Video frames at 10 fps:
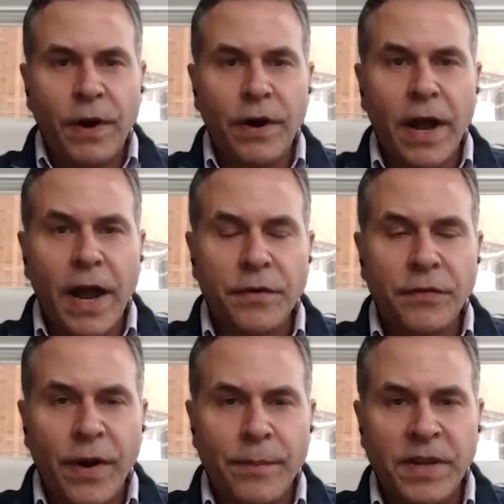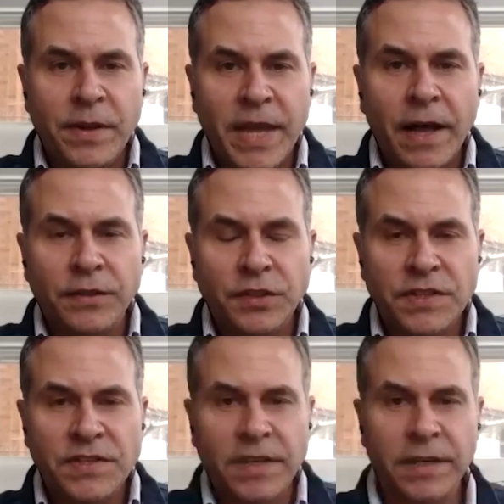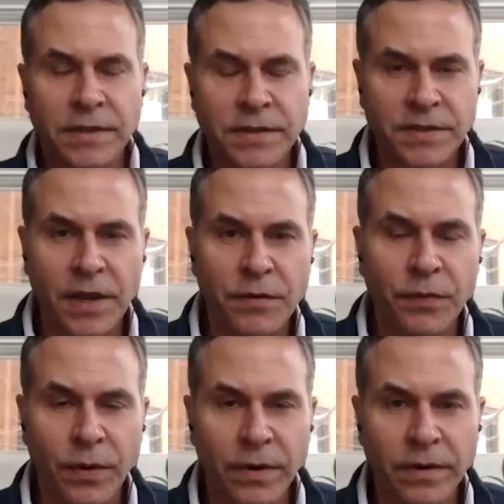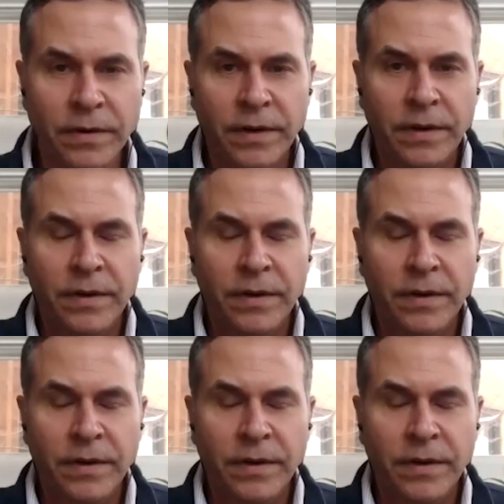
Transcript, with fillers: far higher for epidemiologists than it is say for